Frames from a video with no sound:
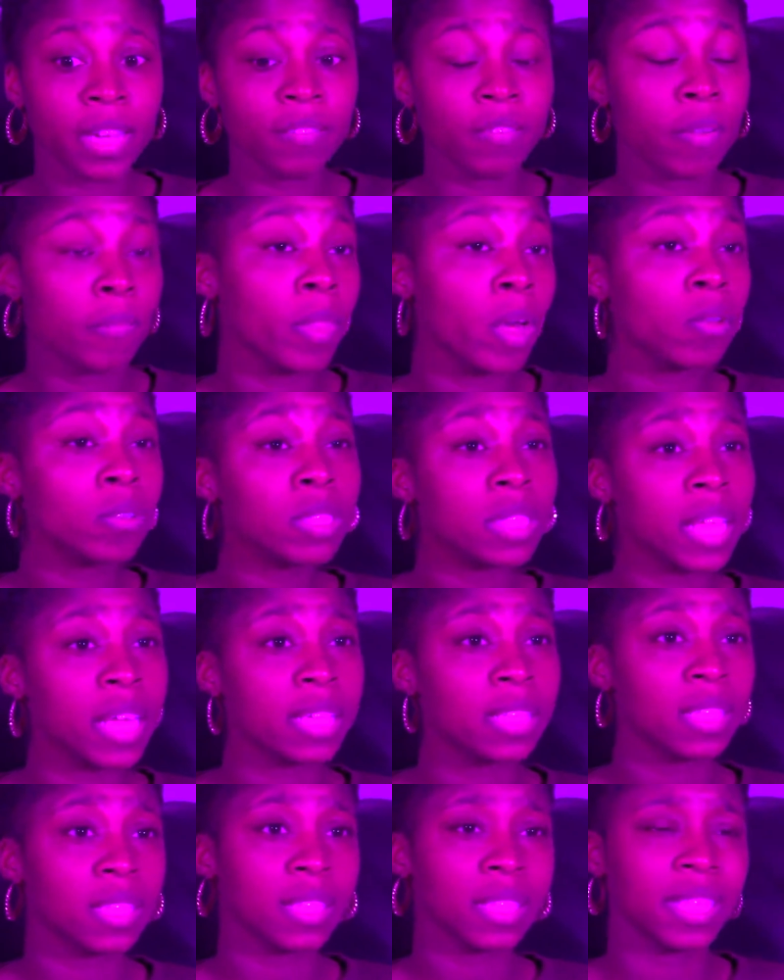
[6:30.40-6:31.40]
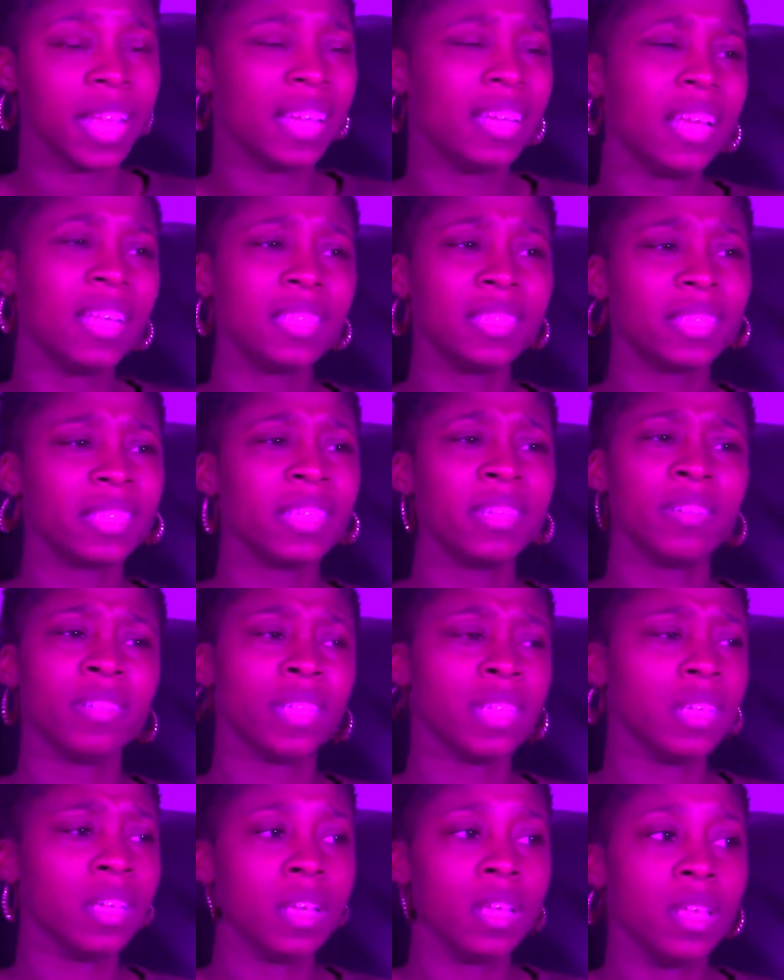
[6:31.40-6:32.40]
from those lessons, not
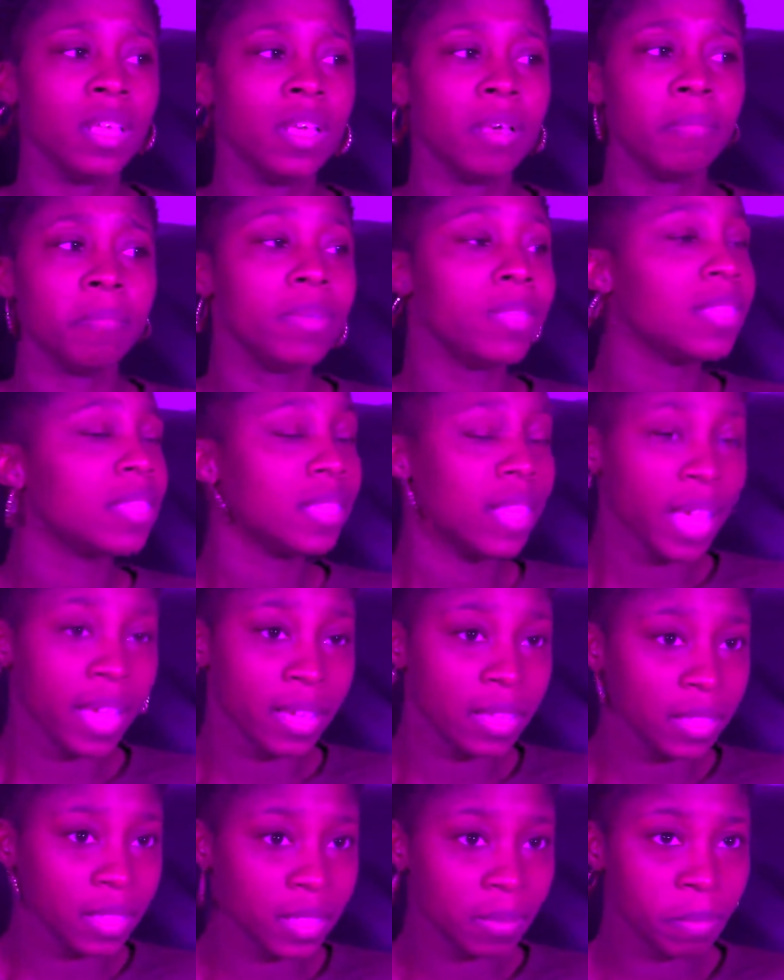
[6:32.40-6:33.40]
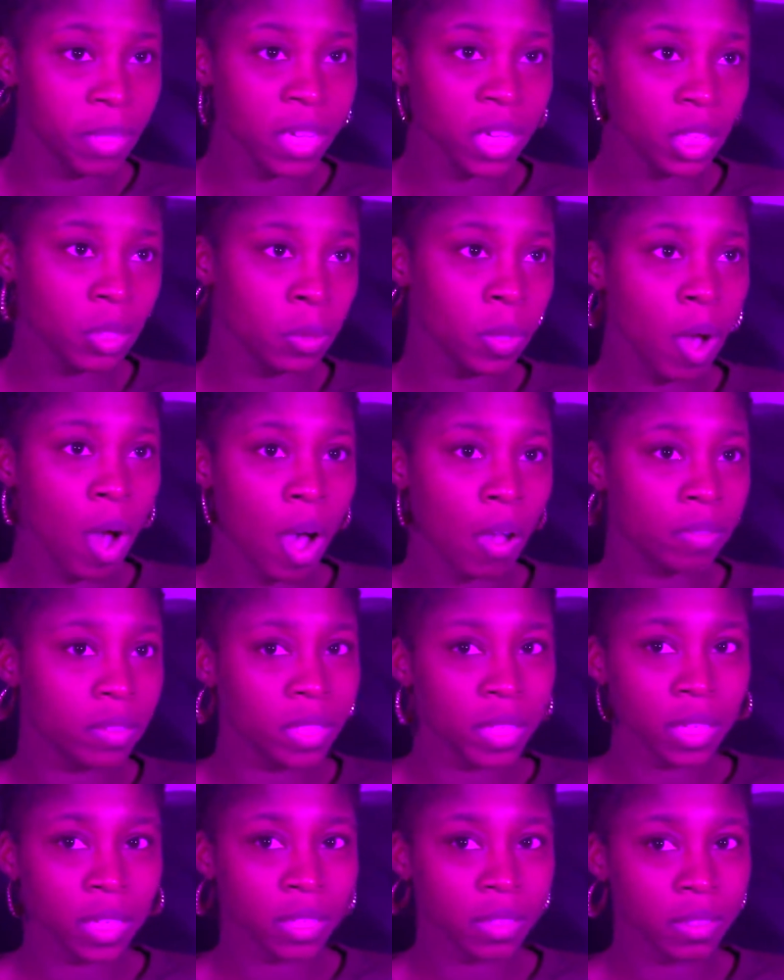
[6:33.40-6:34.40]
necessarily mistakes, because we
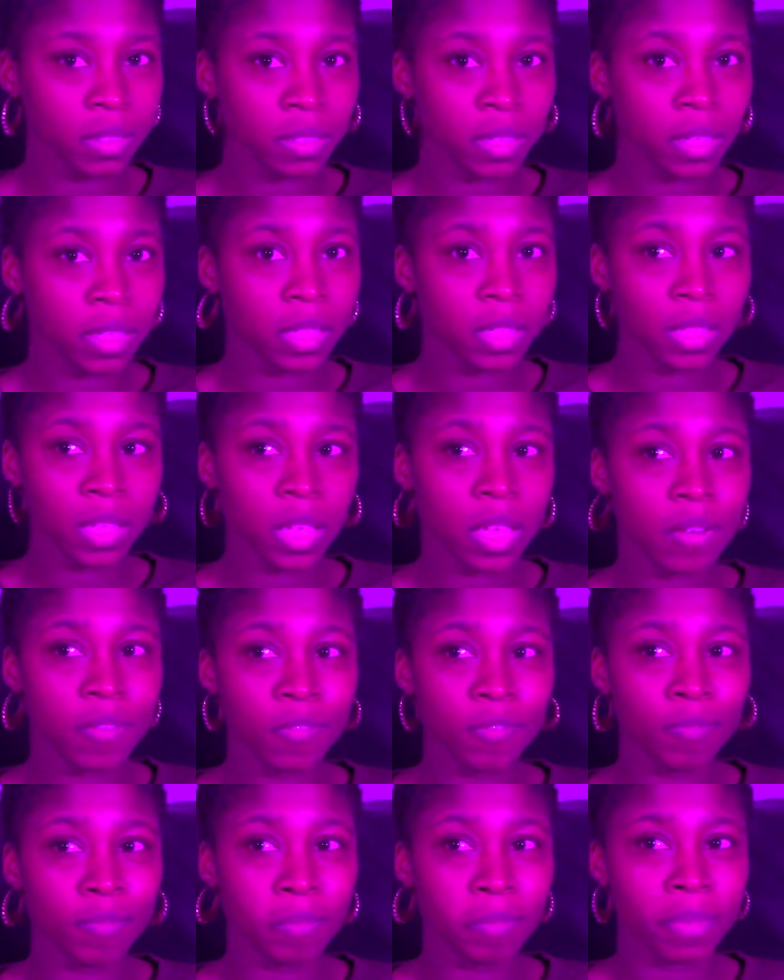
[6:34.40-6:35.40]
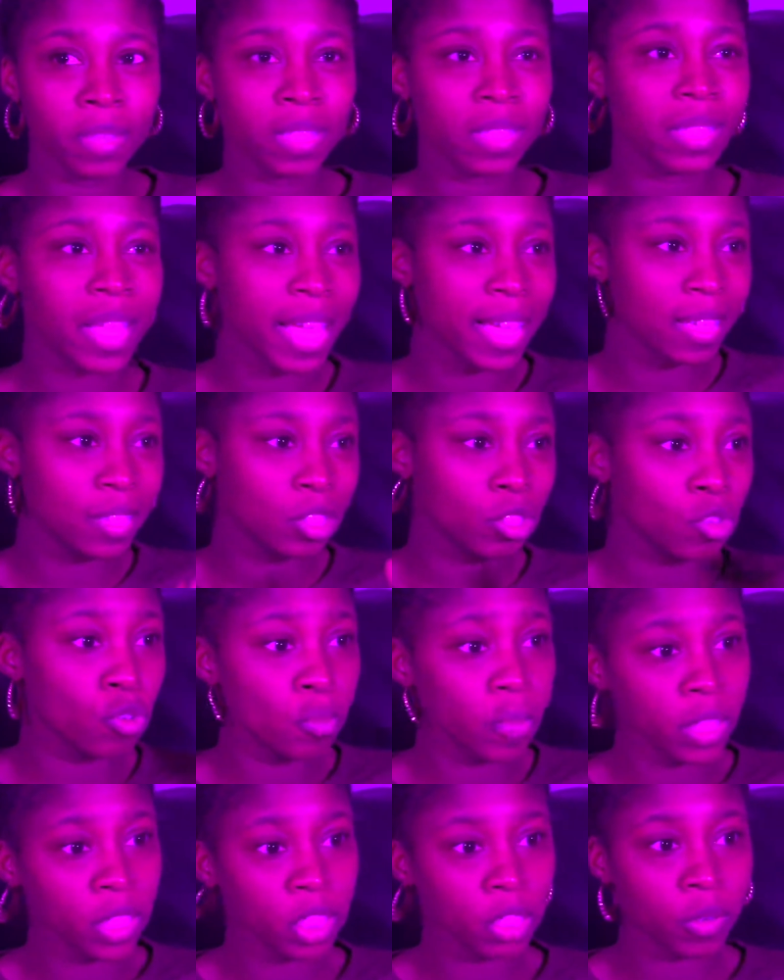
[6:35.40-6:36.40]
often give mistakes too
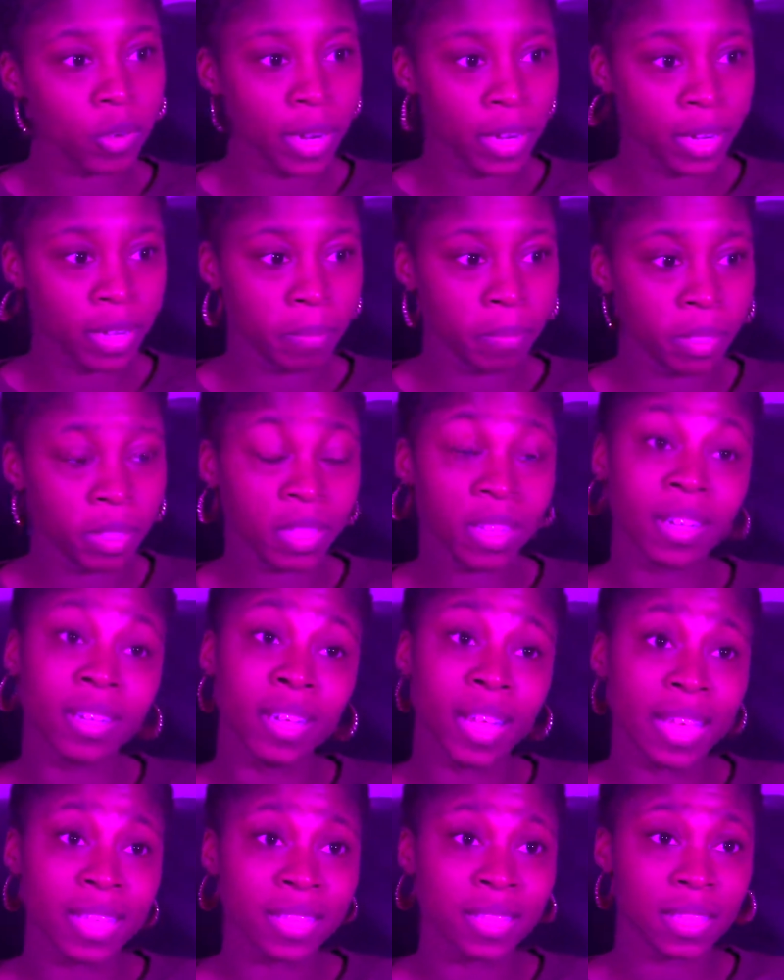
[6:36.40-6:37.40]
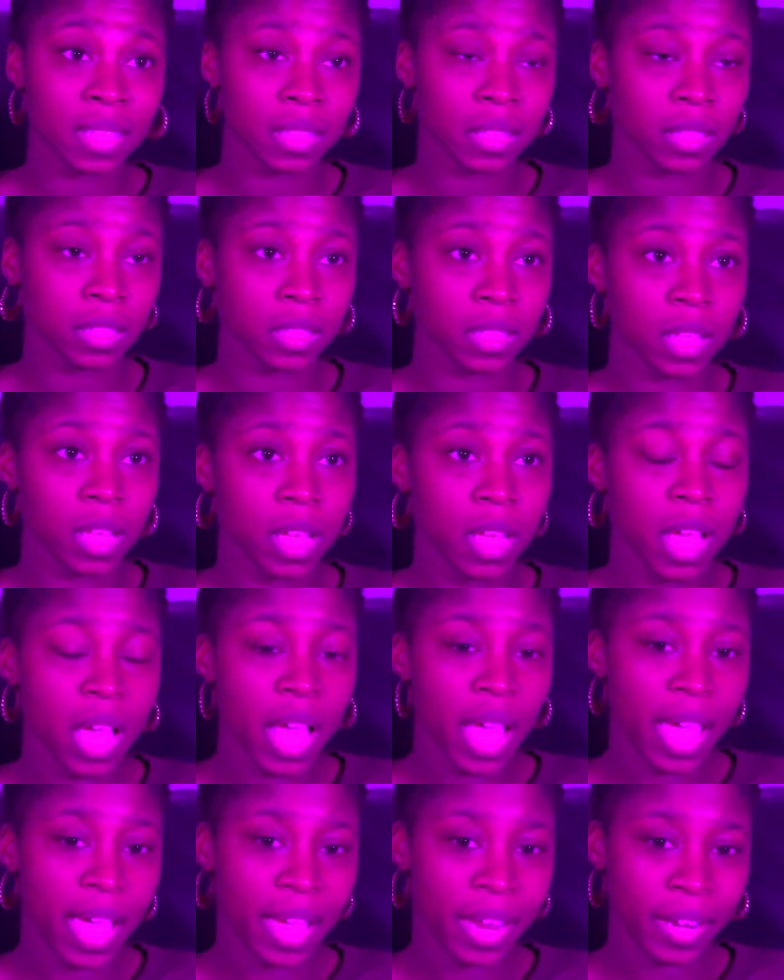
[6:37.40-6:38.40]
much credit, but they're lessons.
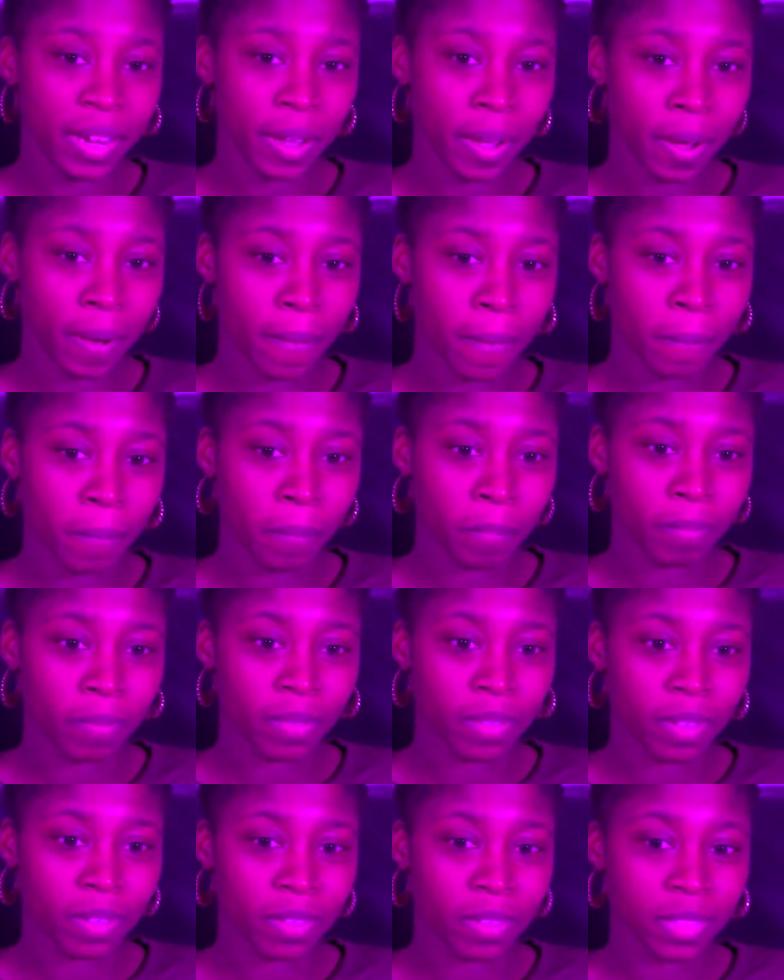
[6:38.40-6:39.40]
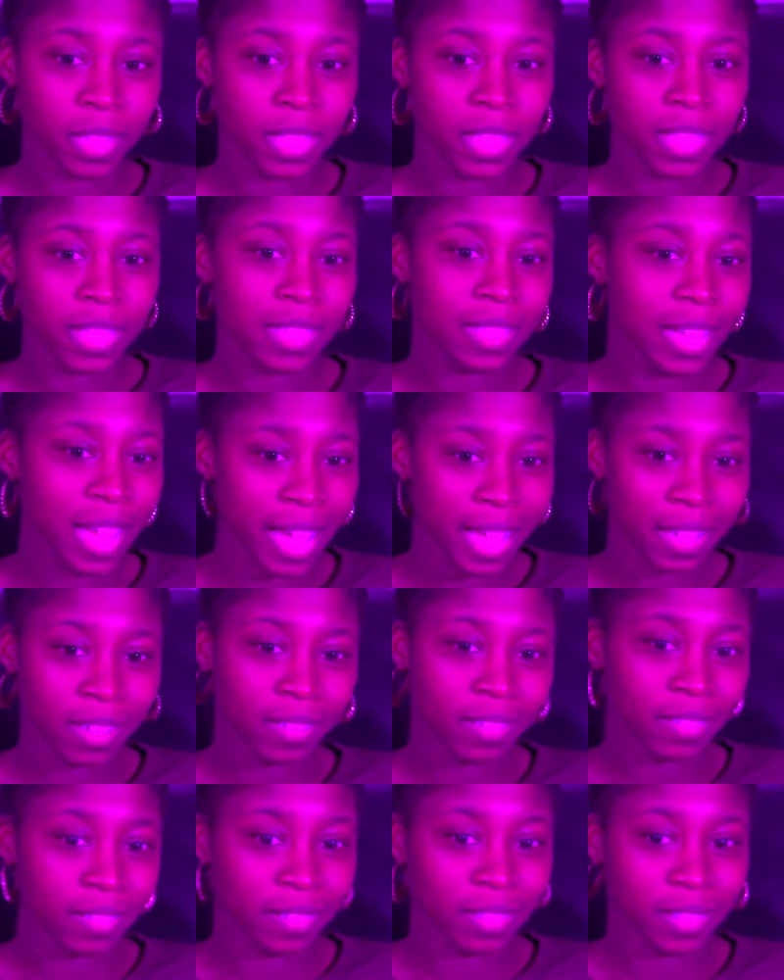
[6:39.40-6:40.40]
And this is my
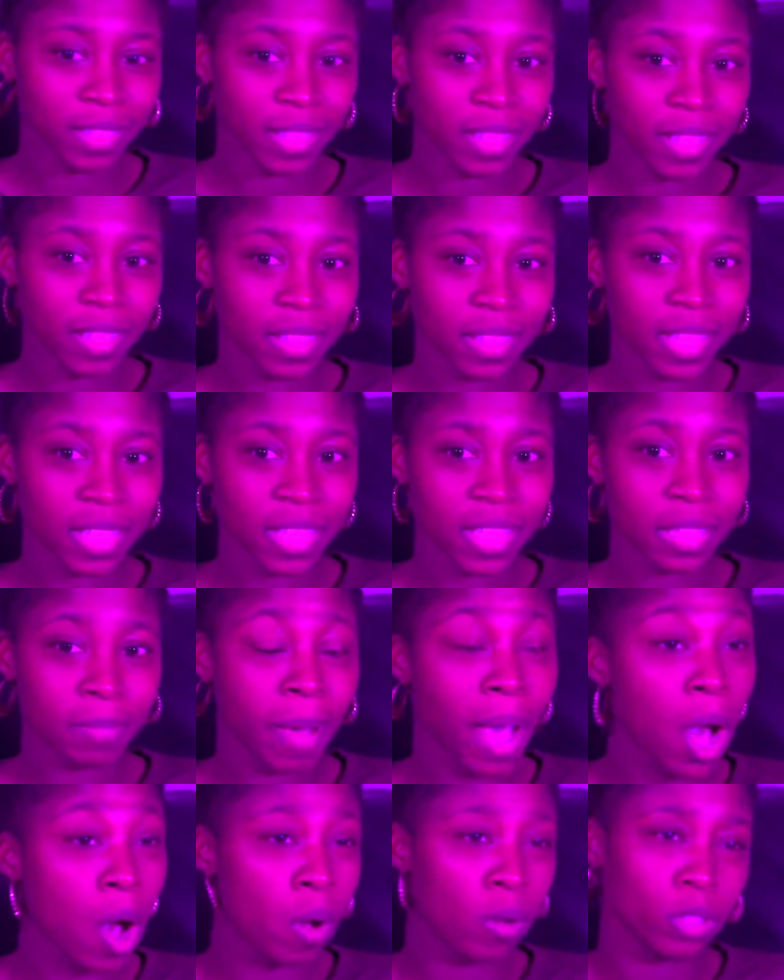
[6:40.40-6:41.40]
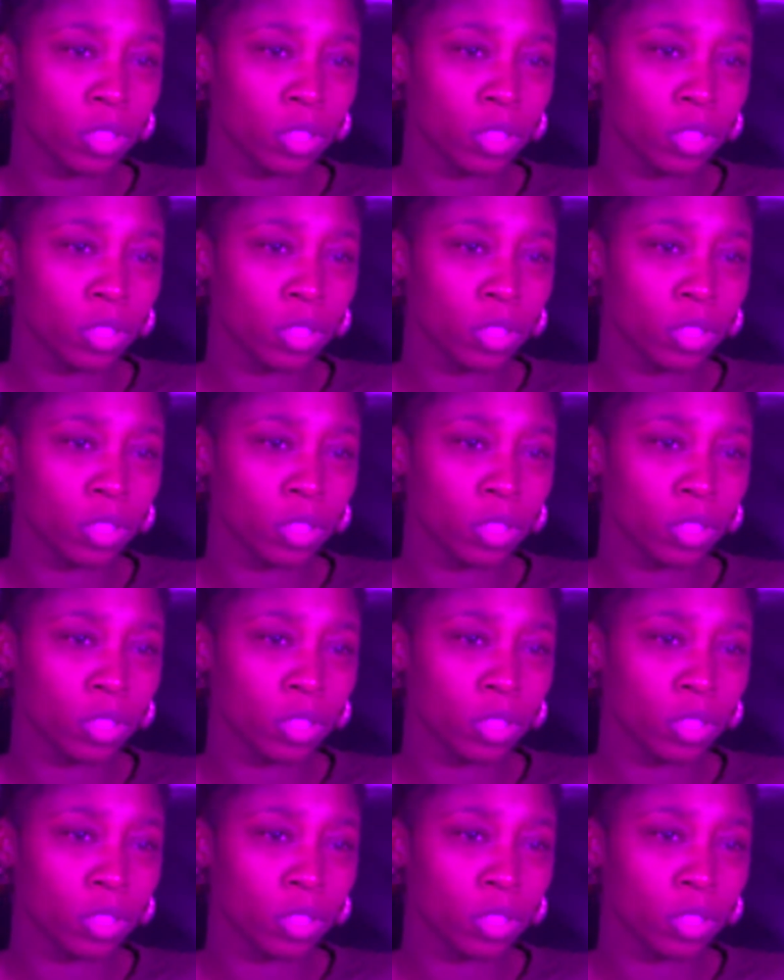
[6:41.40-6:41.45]
own